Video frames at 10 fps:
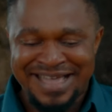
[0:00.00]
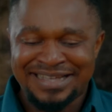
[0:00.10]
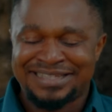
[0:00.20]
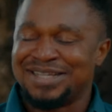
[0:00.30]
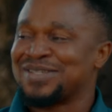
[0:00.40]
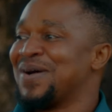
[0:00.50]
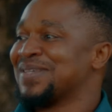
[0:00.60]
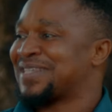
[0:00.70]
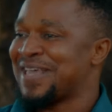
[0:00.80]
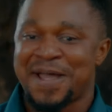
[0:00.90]
rhythm.
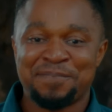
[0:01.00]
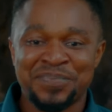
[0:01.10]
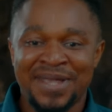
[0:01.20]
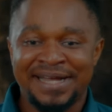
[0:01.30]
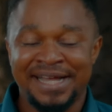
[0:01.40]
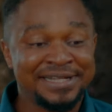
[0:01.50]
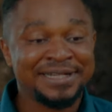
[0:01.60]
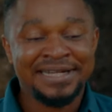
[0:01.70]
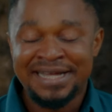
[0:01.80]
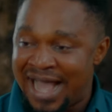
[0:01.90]
Jesus,
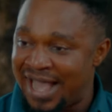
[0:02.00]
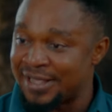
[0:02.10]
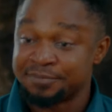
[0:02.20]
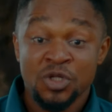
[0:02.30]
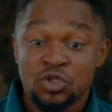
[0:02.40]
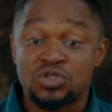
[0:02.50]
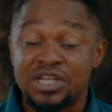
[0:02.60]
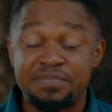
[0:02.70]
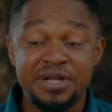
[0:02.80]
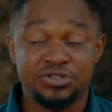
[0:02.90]
hi, to
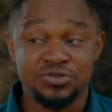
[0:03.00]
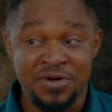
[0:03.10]
celebrate